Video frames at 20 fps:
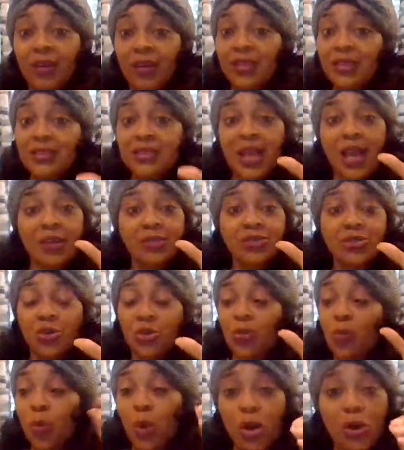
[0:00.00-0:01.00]
it's not
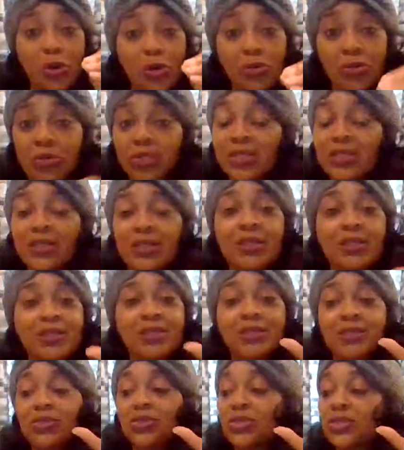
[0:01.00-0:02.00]
your word, it,
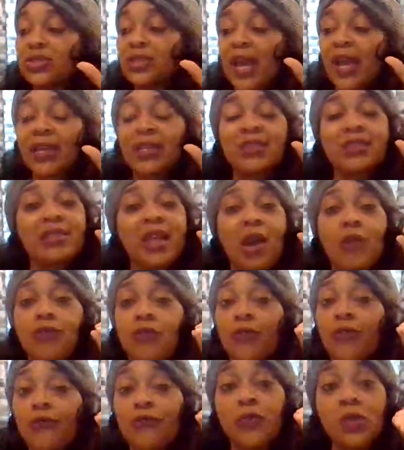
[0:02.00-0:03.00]
it, it's just like it's not
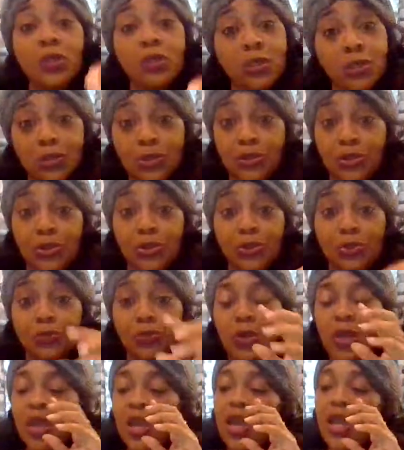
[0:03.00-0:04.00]
fulfilling to you,